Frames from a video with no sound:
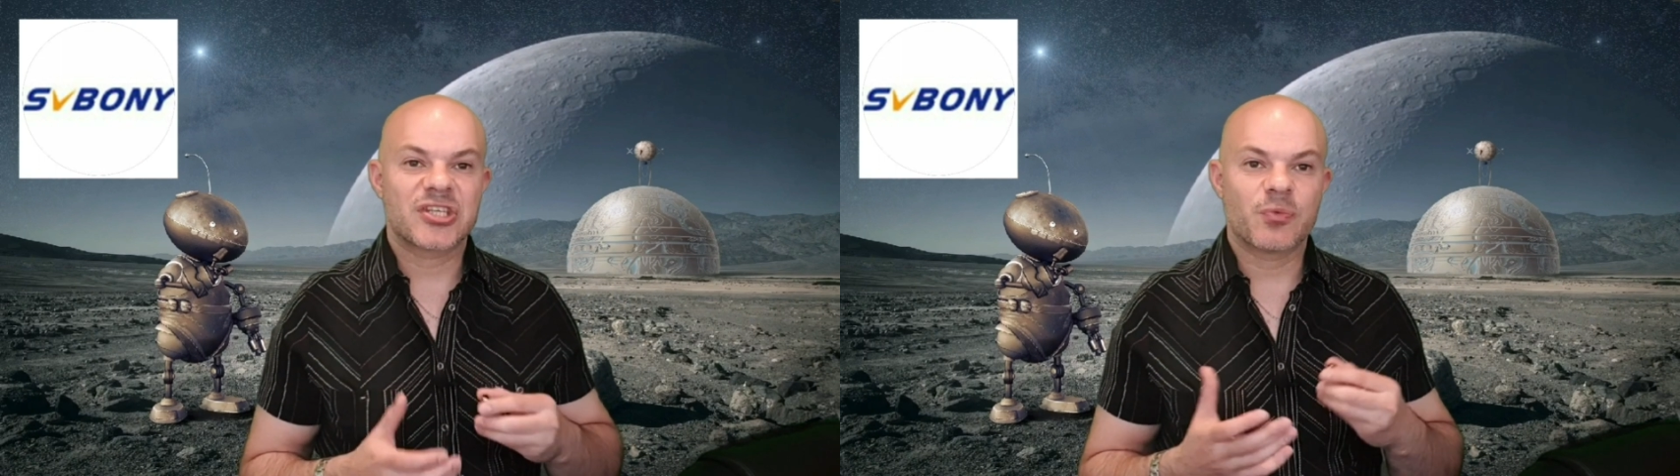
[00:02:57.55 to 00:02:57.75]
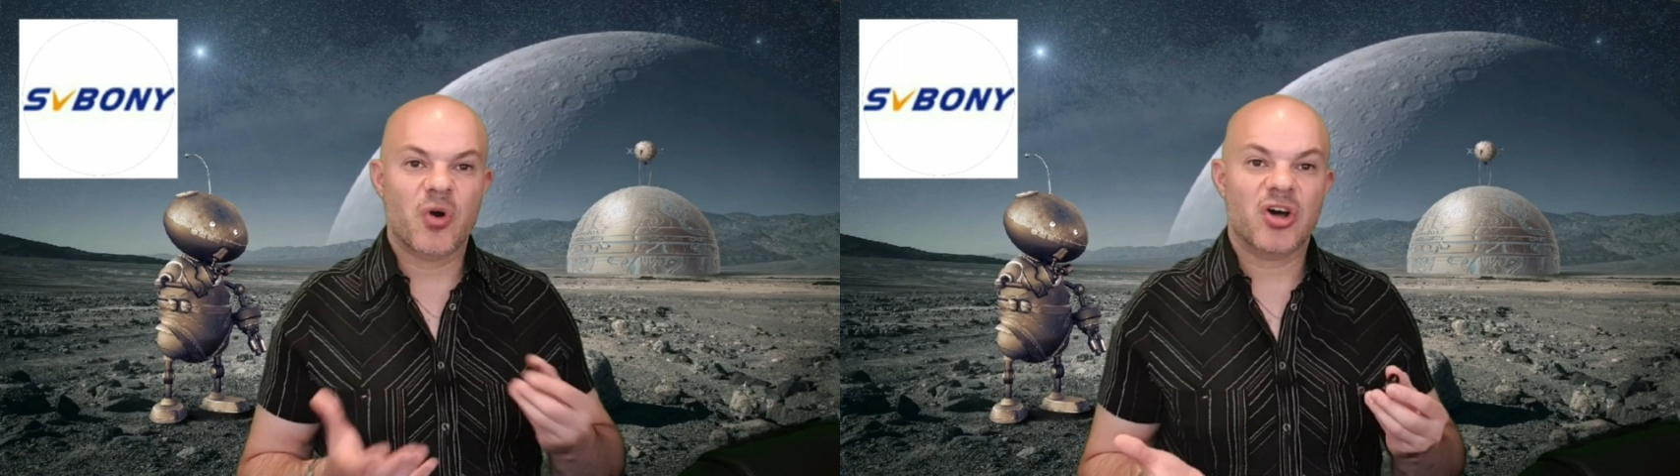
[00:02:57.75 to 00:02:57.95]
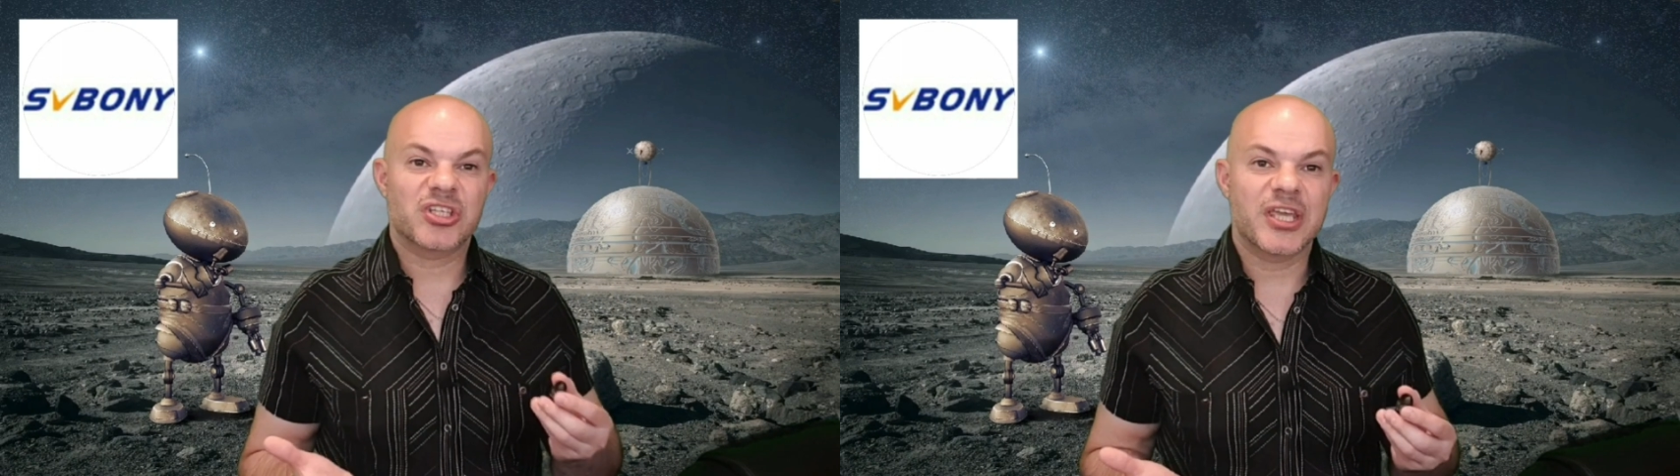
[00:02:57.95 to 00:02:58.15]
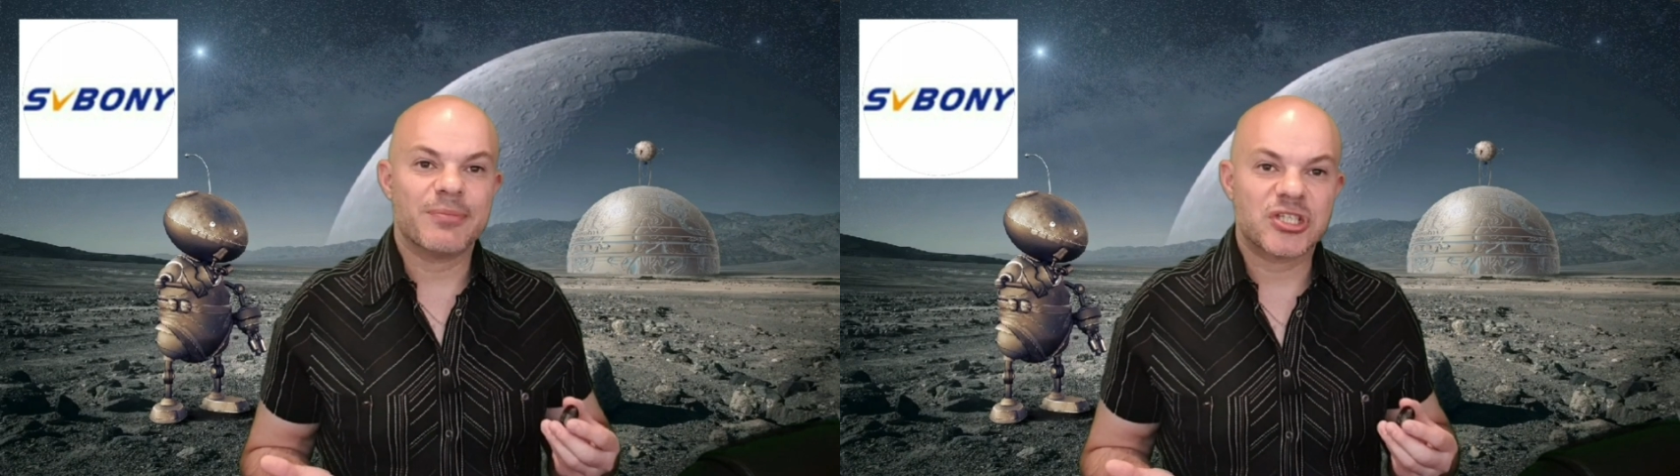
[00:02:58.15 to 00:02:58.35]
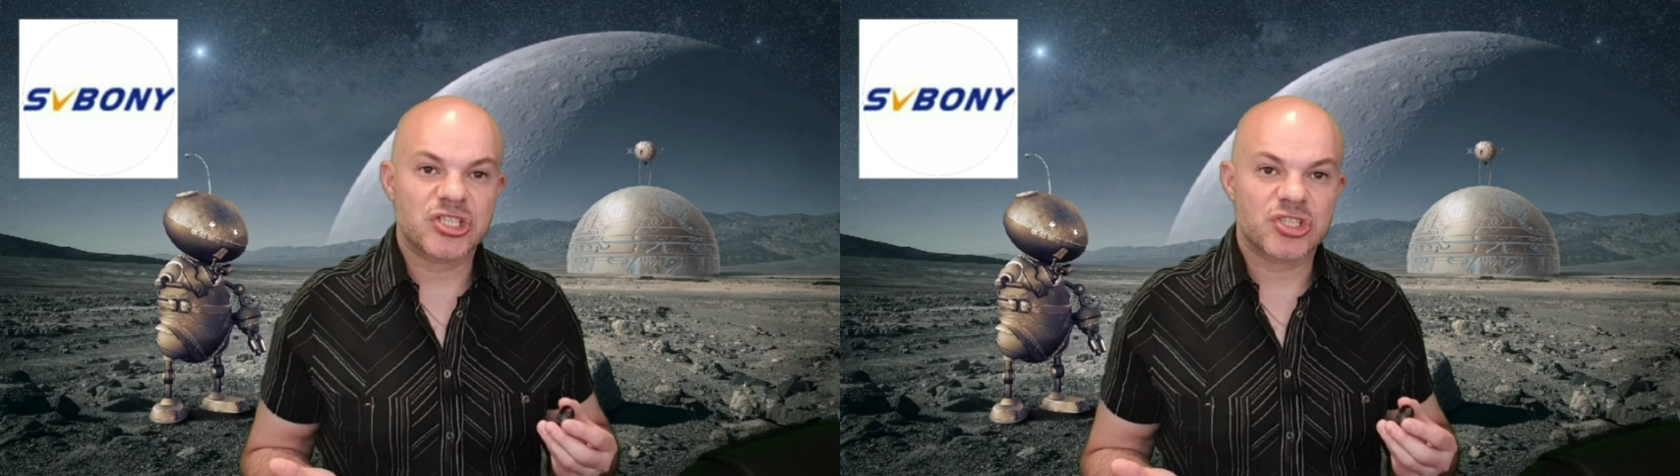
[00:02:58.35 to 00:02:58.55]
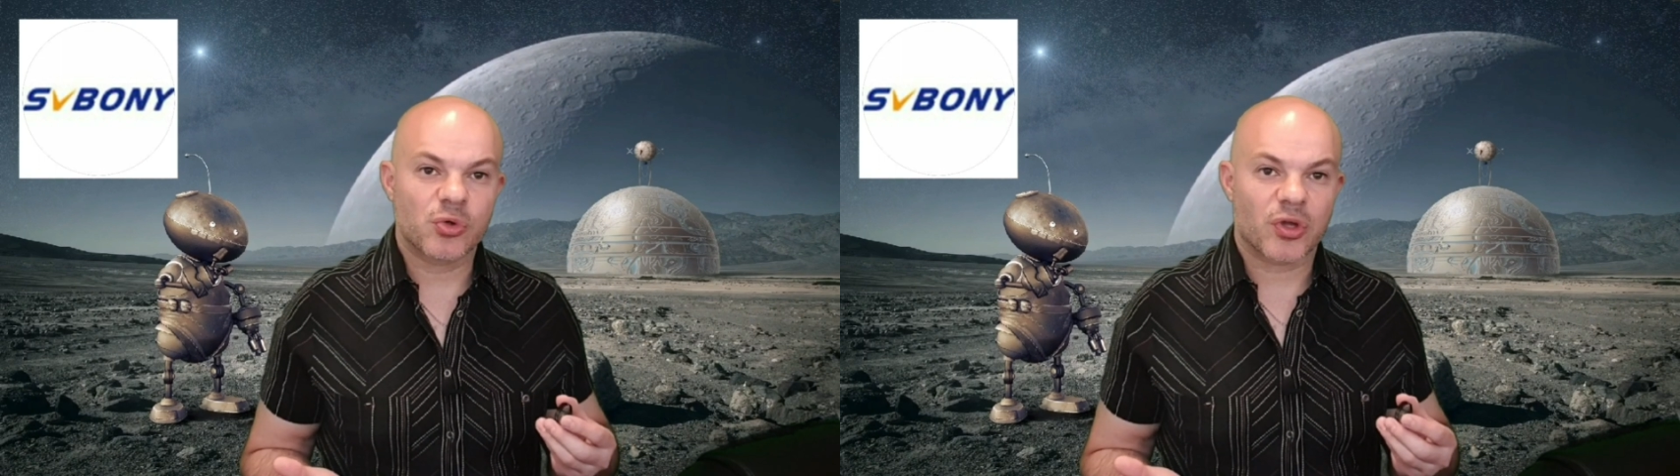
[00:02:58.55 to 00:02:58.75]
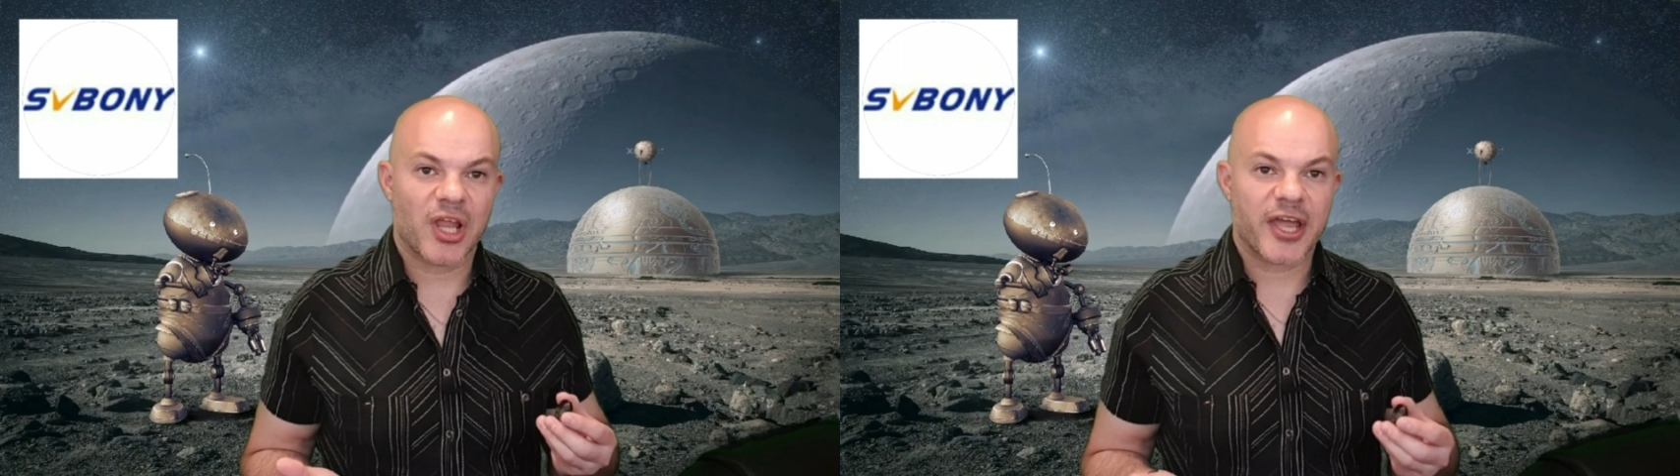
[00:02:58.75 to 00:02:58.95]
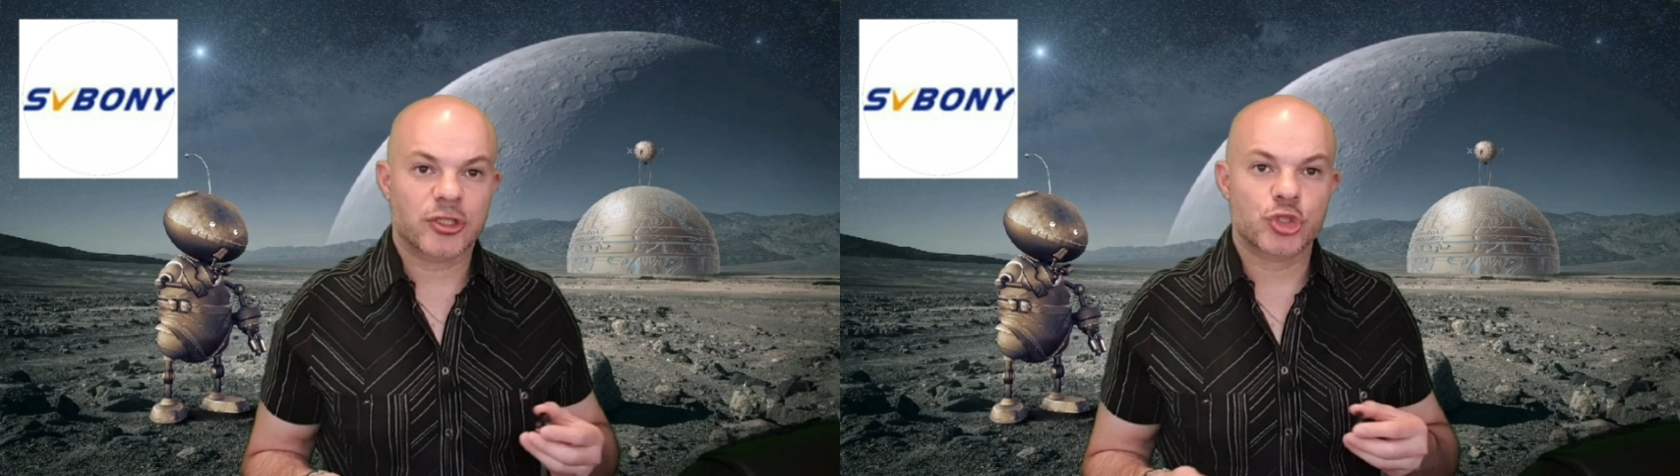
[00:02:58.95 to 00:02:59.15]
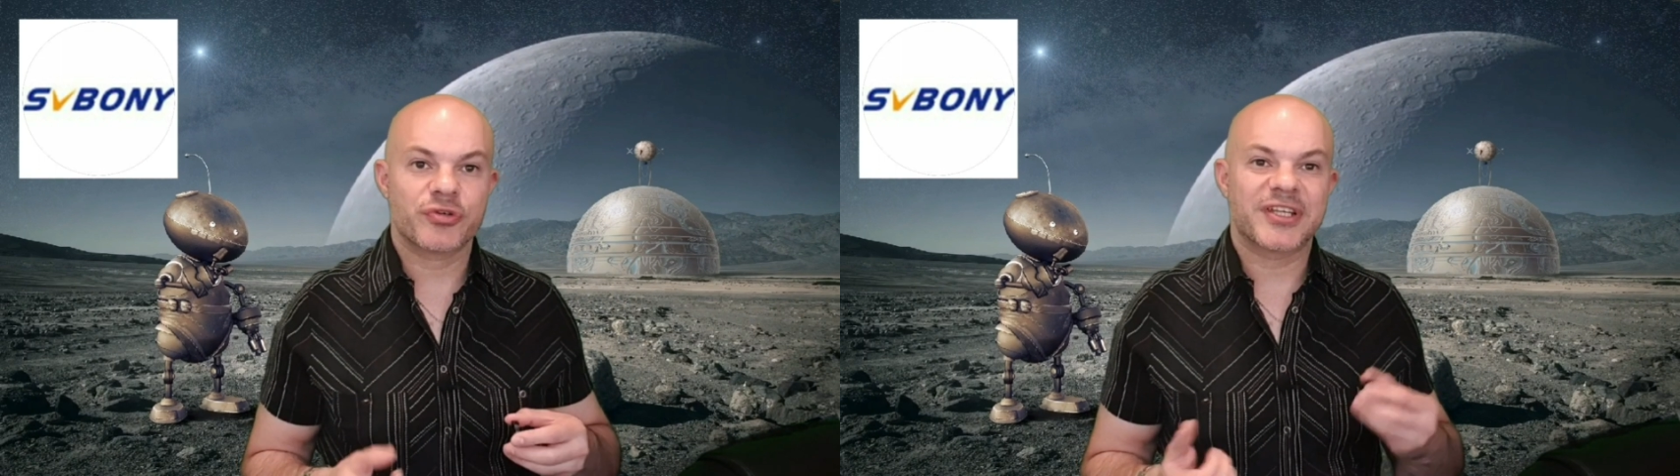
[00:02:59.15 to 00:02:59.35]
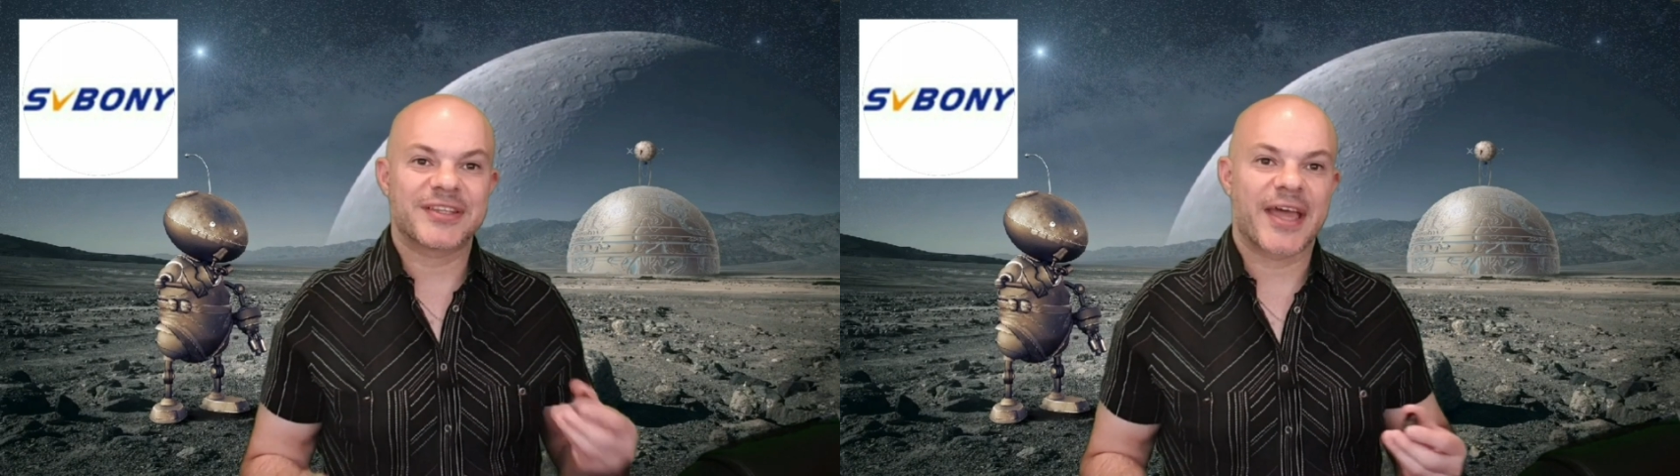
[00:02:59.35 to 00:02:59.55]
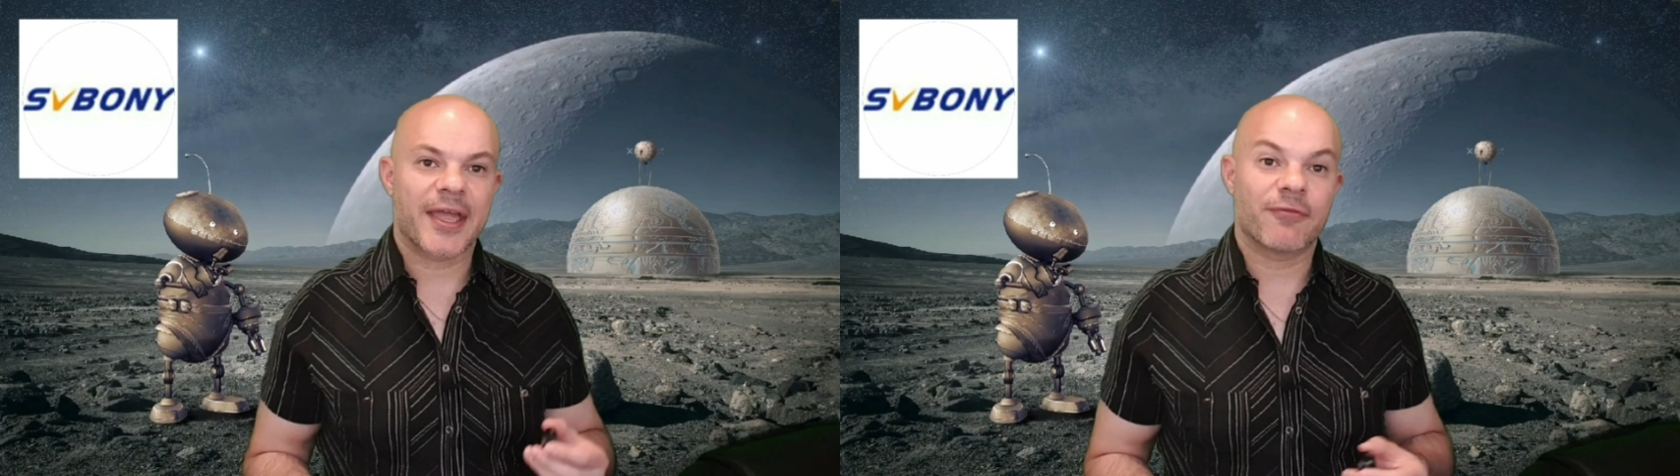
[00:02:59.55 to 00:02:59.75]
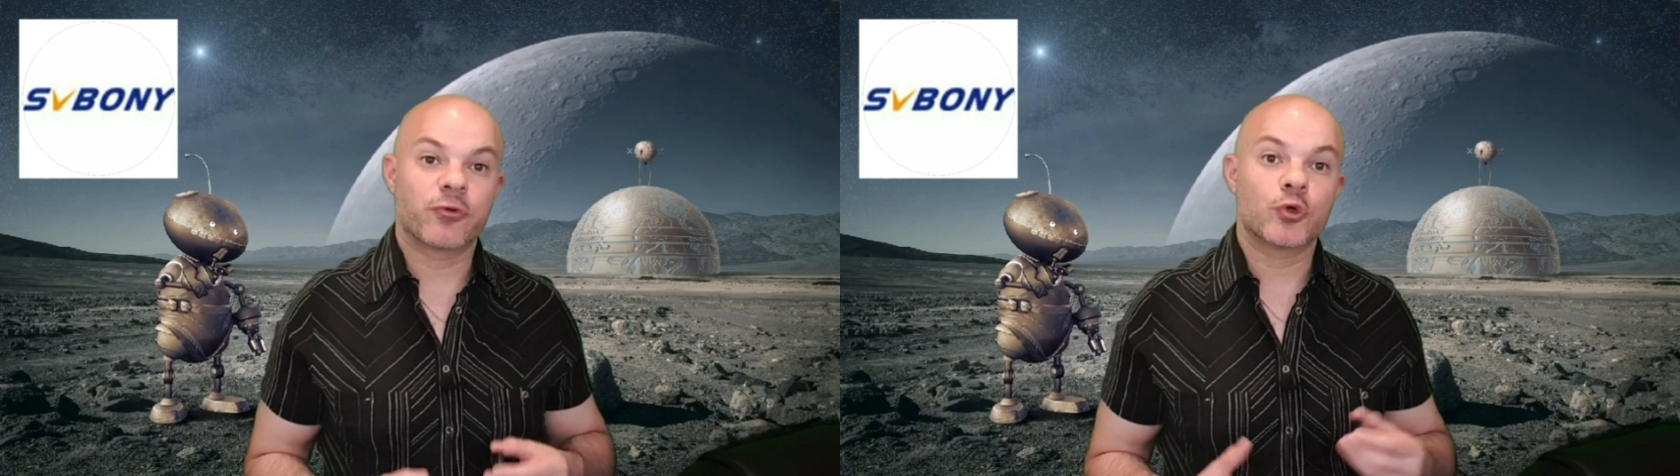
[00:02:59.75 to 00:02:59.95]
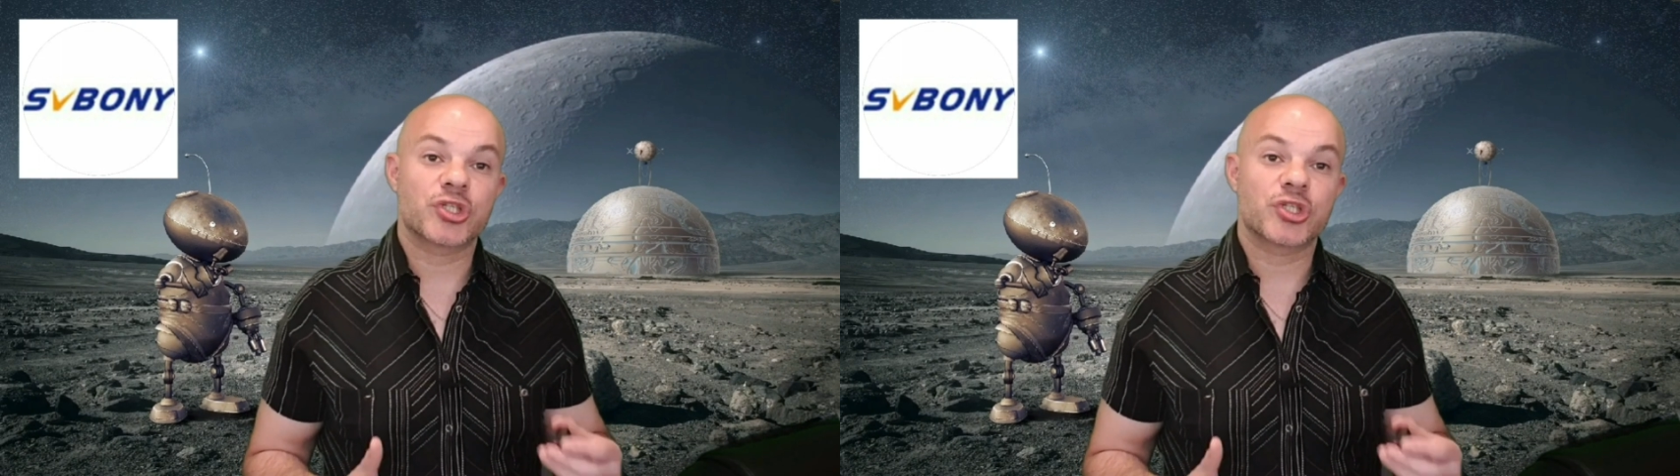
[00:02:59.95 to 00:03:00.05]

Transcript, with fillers: see what the images look like during the day.